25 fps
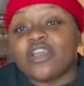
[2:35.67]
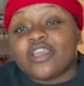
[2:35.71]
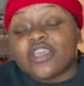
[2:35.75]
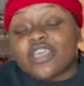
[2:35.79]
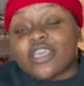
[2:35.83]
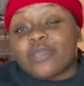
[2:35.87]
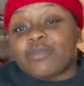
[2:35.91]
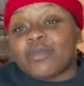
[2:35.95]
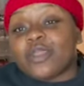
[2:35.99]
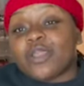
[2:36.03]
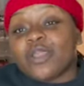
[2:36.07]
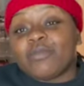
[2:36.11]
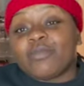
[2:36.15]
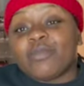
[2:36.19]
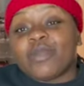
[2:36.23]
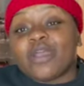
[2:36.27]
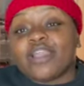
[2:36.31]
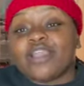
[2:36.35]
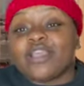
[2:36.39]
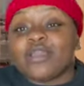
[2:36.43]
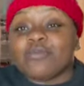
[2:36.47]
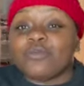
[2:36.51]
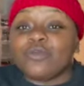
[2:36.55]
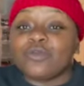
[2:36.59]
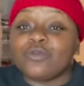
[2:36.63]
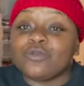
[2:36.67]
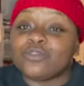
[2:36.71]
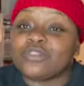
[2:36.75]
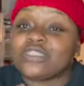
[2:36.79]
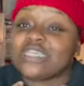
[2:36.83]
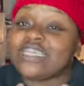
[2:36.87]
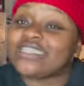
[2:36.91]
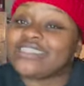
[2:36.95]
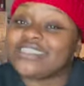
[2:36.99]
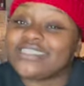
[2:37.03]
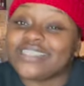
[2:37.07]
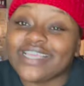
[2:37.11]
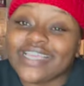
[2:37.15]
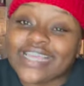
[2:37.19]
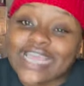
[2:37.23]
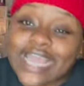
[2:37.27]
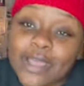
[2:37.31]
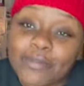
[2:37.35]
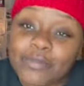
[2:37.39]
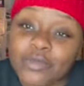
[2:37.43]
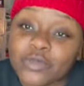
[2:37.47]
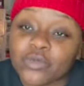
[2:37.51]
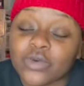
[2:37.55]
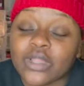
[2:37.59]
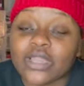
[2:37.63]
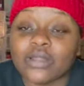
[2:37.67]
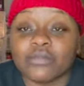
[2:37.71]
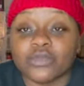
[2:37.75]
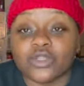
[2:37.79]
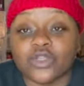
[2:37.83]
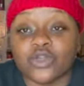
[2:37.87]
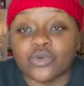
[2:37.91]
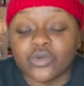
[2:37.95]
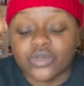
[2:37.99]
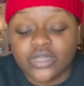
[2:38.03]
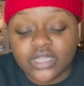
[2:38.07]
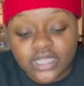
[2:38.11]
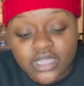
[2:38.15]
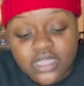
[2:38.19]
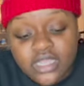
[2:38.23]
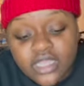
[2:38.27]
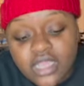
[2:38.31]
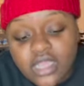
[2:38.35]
keep everybody views, and stay happy while I'm doing it.